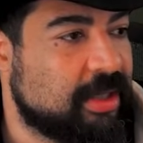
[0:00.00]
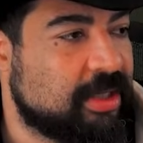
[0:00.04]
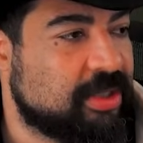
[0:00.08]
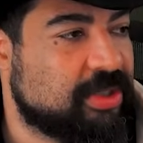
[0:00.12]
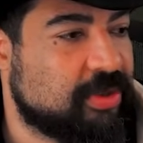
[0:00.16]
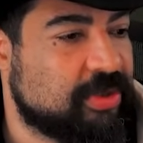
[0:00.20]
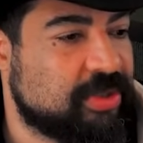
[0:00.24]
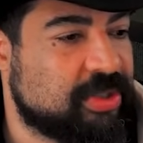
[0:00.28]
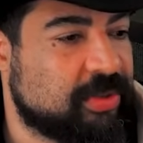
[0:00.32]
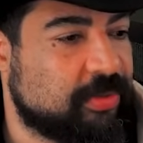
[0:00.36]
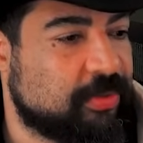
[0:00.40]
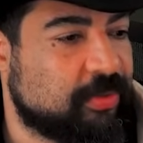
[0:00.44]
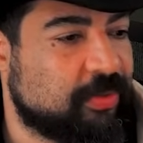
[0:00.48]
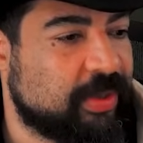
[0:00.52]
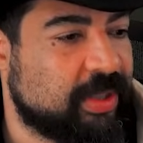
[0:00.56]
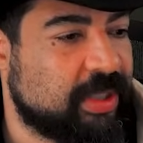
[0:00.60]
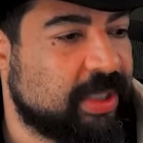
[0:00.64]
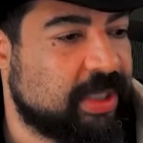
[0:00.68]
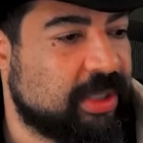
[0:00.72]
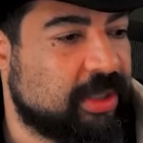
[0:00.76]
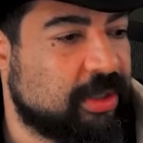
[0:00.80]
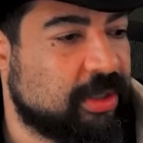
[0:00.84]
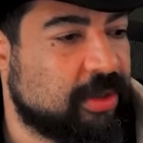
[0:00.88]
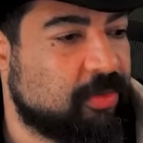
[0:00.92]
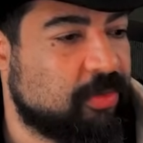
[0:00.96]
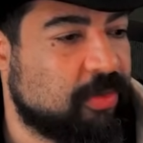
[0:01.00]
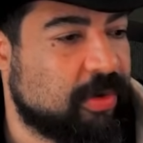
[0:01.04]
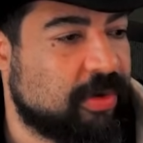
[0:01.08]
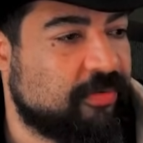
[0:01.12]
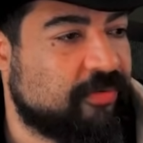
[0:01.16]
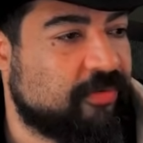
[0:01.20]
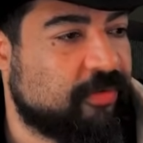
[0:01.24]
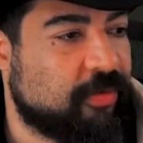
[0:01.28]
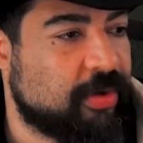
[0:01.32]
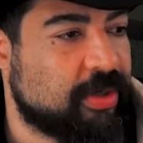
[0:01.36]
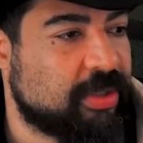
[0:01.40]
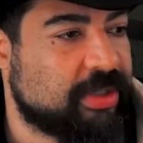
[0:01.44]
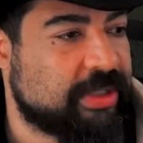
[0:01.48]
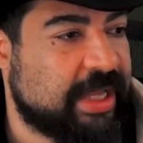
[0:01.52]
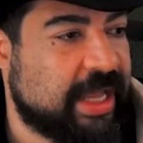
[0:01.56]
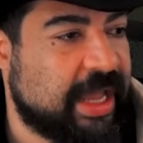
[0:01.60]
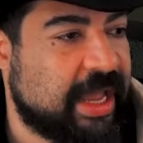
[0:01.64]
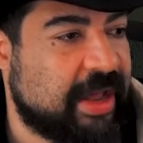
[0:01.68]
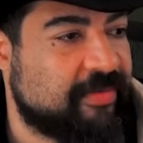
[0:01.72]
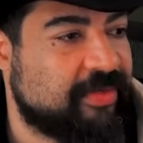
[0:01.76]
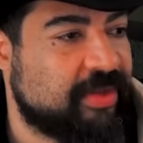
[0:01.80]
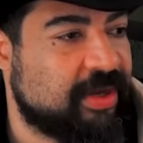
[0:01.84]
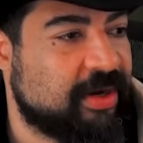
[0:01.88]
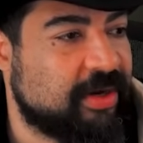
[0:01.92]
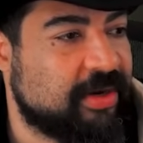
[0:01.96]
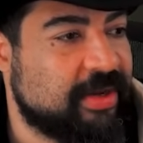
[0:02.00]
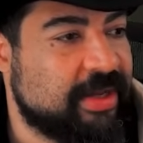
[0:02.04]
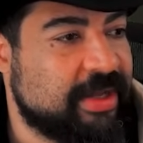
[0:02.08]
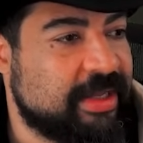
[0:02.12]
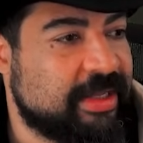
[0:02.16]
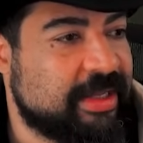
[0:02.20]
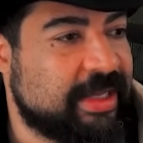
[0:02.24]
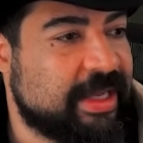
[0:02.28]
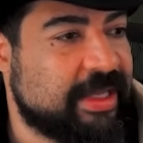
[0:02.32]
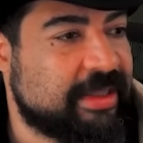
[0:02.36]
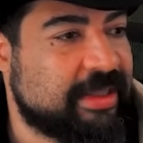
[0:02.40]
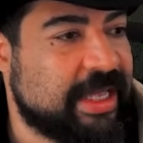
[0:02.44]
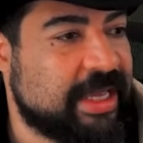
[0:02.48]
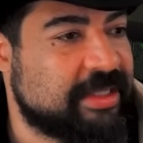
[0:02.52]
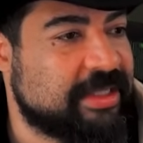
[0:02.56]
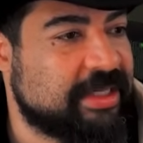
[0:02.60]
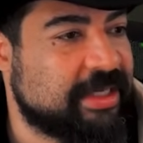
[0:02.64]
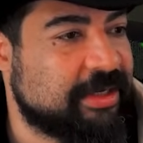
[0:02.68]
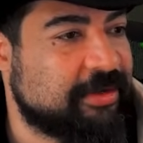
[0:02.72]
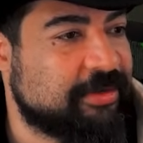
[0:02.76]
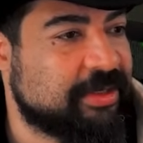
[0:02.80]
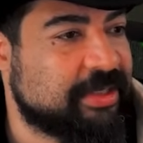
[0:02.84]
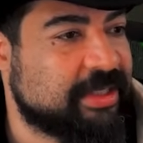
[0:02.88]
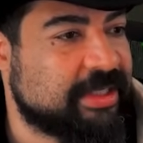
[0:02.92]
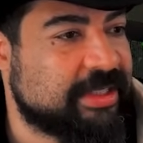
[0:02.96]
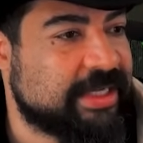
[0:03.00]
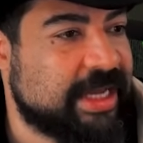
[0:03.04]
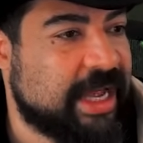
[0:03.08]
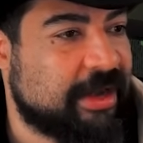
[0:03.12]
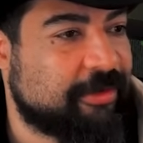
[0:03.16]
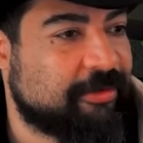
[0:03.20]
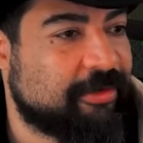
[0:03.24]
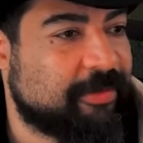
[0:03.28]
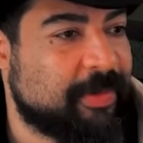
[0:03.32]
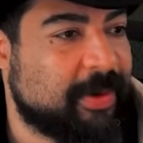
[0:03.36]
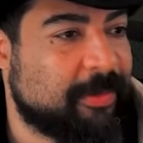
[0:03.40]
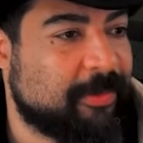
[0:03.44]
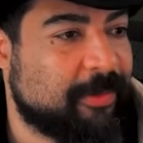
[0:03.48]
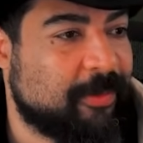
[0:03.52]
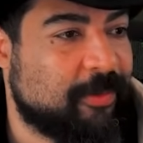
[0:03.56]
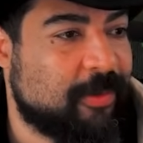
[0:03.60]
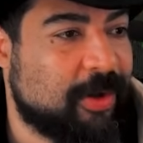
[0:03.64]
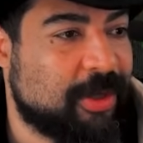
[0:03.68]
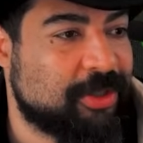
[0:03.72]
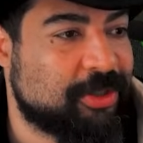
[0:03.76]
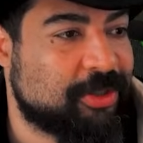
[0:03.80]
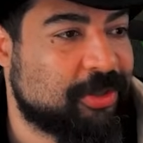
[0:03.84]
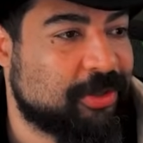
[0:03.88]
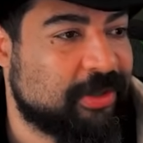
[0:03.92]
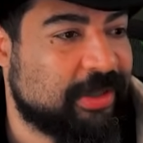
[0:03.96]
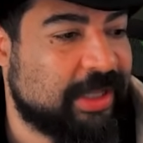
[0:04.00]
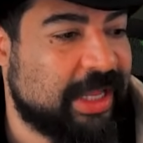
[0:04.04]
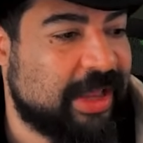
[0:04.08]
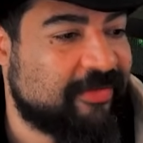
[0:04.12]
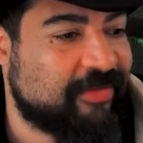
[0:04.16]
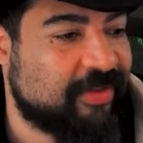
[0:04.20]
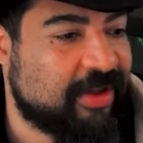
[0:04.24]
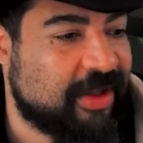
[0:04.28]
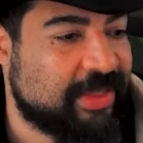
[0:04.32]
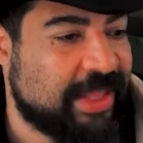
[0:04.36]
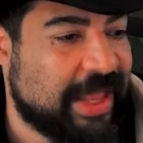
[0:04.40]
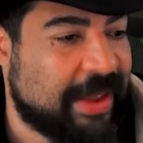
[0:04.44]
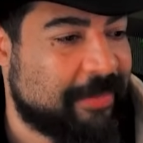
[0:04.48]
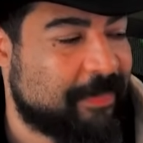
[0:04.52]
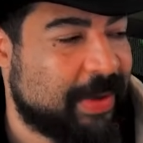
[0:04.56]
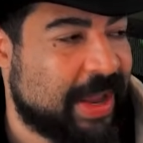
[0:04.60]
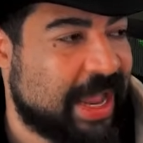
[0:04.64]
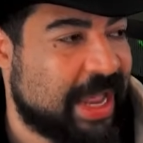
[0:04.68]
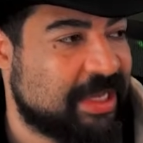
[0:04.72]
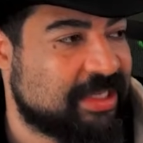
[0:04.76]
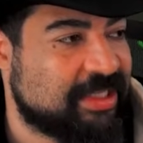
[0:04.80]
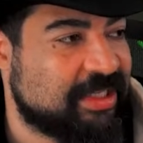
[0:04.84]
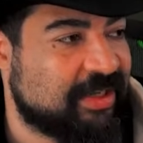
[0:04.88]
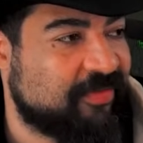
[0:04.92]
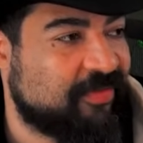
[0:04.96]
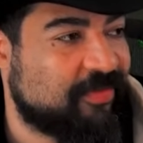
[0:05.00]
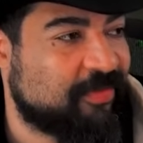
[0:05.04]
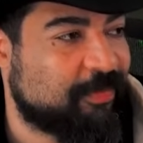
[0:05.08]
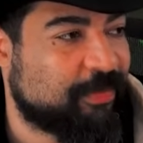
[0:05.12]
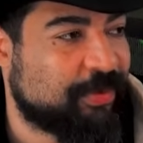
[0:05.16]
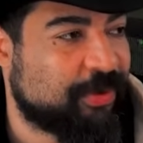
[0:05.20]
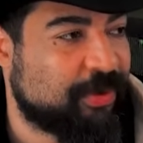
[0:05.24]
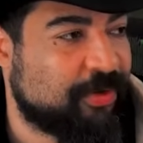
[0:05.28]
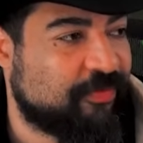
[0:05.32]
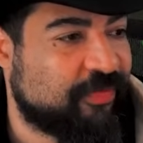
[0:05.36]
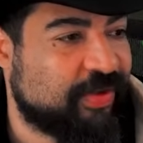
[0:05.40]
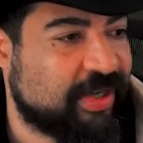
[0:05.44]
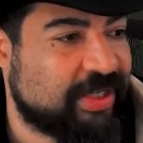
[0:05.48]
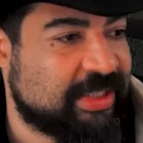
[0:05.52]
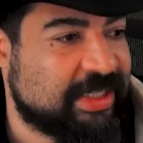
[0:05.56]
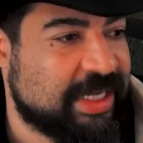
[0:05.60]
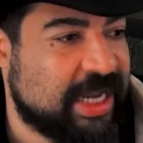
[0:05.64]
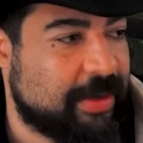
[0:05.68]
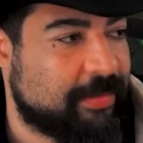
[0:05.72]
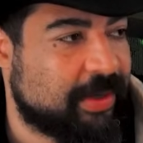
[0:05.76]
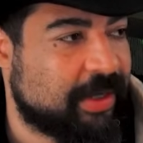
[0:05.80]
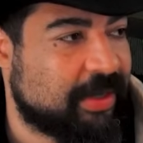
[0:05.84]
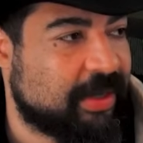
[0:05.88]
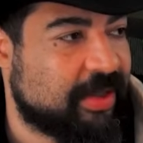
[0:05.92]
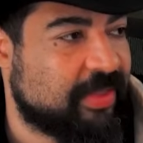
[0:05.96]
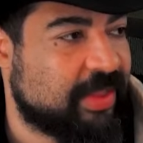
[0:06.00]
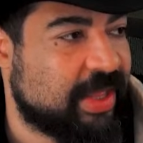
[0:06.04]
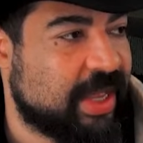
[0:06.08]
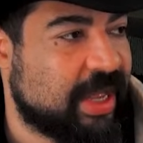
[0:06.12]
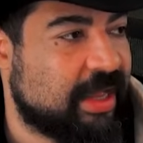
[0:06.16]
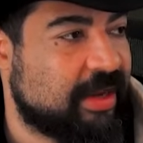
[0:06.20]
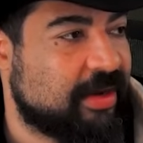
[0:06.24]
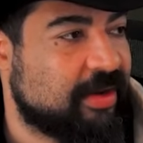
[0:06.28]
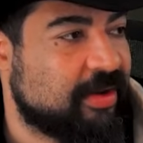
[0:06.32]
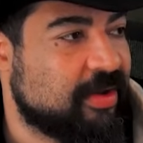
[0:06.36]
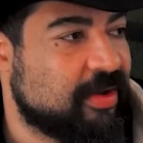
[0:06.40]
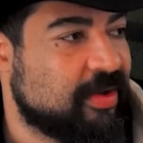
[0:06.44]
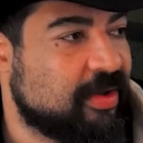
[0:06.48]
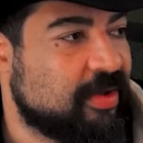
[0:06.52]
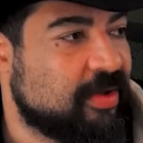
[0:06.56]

So it's a really good one for us to have there. Get that decreased attack. Remember, one turn left on that passive. Perfect timing on that.